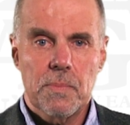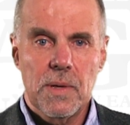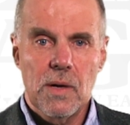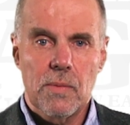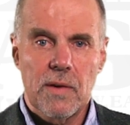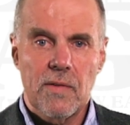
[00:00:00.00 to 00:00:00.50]

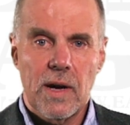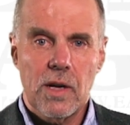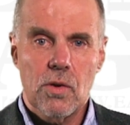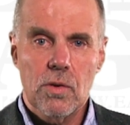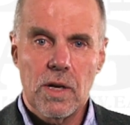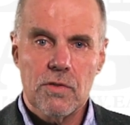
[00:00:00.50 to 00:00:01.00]
P wave. I
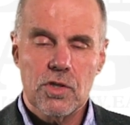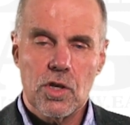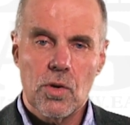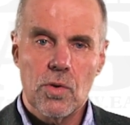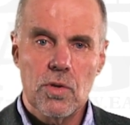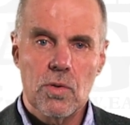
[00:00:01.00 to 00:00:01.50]
could have
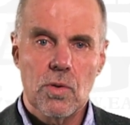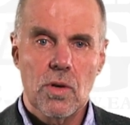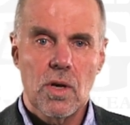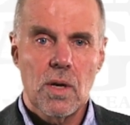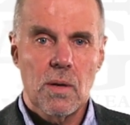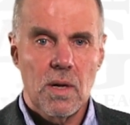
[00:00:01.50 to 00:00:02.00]
showed
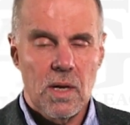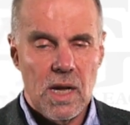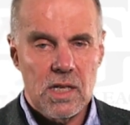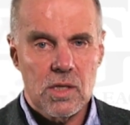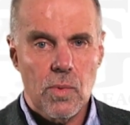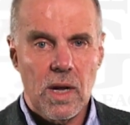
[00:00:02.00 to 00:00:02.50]
you
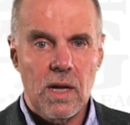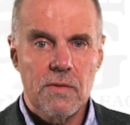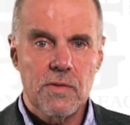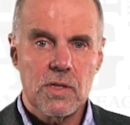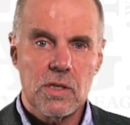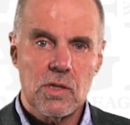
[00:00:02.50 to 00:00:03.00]
S
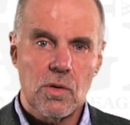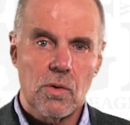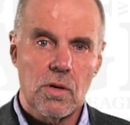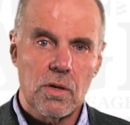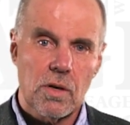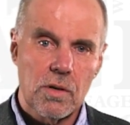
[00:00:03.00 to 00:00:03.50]
waves
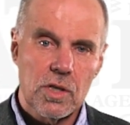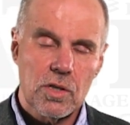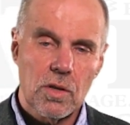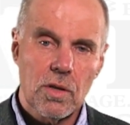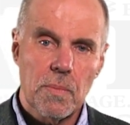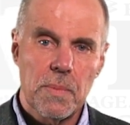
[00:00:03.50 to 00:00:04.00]
or
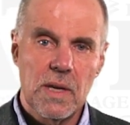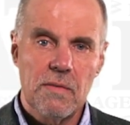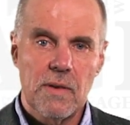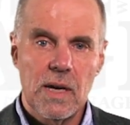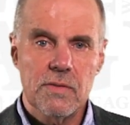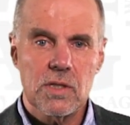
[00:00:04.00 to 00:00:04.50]
horizontal P
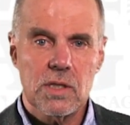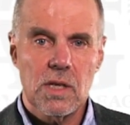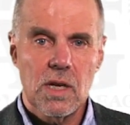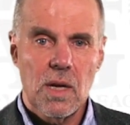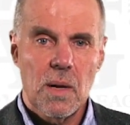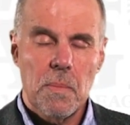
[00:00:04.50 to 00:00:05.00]
waves,
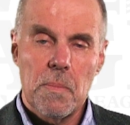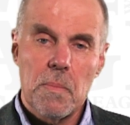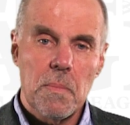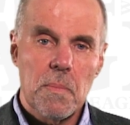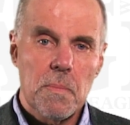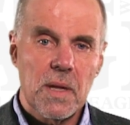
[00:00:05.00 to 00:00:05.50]

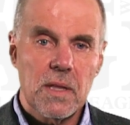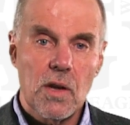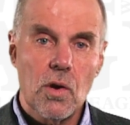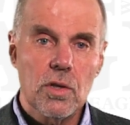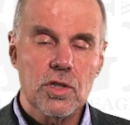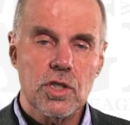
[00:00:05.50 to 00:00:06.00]
but
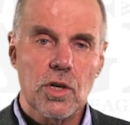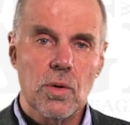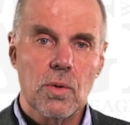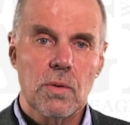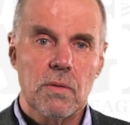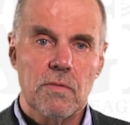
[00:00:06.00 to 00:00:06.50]
they all
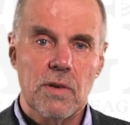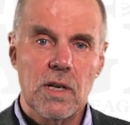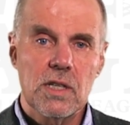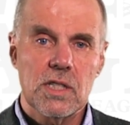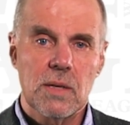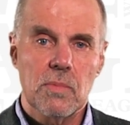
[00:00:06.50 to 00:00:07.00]
show
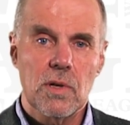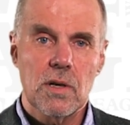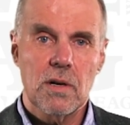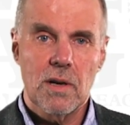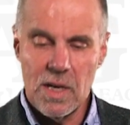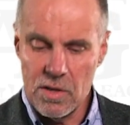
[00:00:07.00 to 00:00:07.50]
very
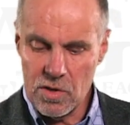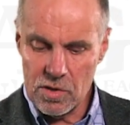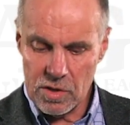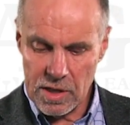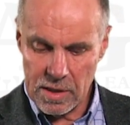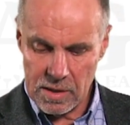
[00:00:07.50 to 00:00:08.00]
similar
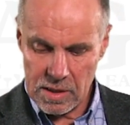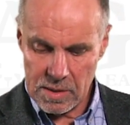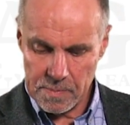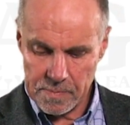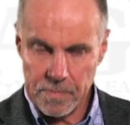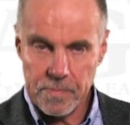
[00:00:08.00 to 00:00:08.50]
linear trends.